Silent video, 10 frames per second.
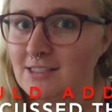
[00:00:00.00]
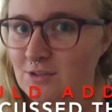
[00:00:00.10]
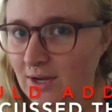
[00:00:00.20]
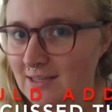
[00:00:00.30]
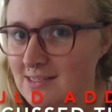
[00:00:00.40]
So
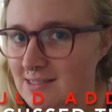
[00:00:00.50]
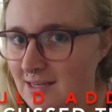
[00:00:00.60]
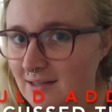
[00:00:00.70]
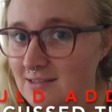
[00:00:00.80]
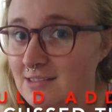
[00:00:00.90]
I had
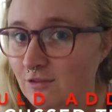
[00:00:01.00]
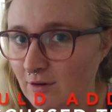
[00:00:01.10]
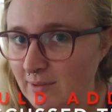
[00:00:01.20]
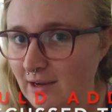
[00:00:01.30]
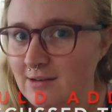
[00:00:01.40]
seen a silver
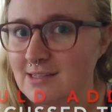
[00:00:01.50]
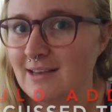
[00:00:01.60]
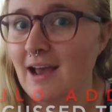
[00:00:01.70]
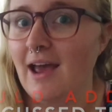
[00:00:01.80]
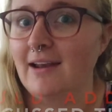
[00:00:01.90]

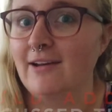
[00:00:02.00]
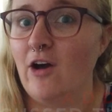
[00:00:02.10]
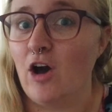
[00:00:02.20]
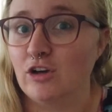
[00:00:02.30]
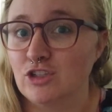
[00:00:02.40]
BRZ at an
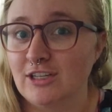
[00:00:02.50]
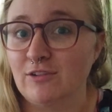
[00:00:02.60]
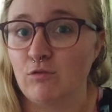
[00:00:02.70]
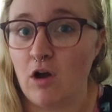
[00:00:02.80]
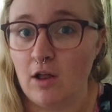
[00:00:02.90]
auction
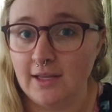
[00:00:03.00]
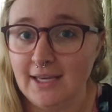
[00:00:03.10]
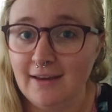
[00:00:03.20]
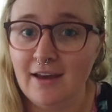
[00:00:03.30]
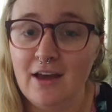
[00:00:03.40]
in Raleigh.